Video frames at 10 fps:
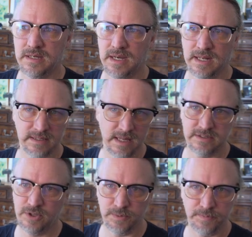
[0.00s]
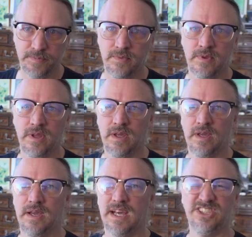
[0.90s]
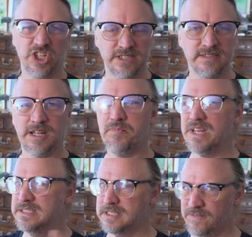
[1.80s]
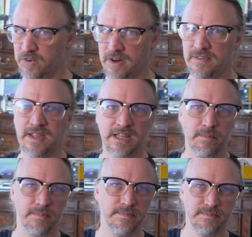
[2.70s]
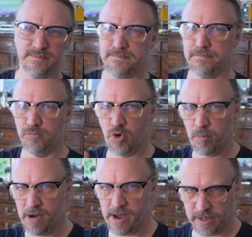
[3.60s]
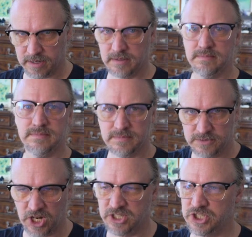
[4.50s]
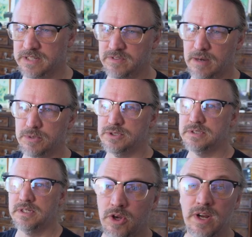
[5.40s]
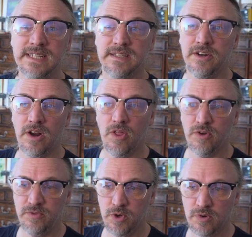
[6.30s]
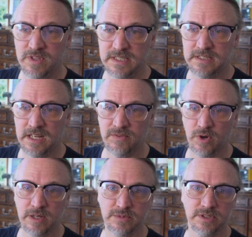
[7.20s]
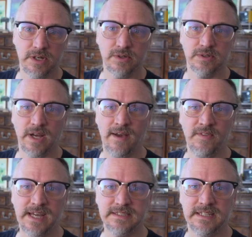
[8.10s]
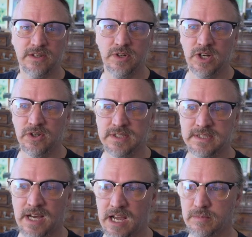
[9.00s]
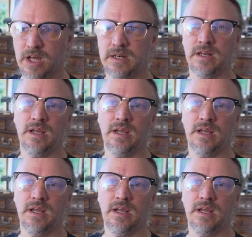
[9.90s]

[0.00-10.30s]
I like that too. Did something different than the robotic changing of numbers. There is another view of these keyframes, though, and that's down here in the timeline.